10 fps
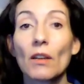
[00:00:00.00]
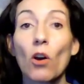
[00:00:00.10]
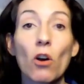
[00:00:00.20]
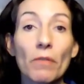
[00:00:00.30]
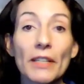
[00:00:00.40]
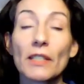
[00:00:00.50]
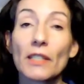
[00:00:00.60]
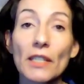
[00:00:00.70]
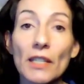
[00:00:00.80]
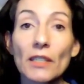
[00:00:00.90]
Over the
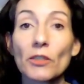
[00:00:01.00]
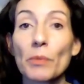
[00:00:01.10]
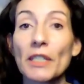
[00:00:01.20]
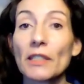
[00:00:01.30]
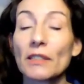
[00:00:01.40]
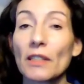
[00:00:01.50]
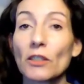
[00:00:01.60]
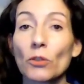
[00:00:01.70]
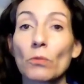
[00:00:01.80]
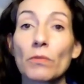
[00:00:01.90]
years, many states
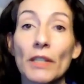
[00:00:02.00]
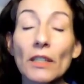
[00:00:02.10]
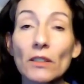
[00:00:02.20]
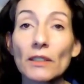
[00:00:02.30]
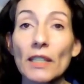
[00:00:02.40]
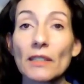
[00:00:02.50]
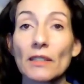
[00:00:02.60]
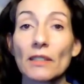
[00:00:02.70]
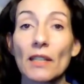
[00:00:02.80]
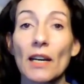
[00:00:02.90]
who recognized the
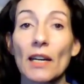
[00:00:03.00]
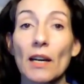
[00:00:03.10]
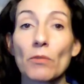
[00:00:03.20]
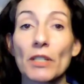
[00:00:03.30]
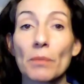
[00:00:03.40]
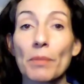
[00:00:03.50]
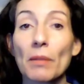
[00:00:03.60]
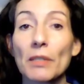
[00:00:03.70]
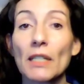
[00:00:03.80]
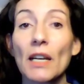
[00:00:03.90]
Saharawi
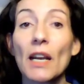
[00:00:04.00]
Republic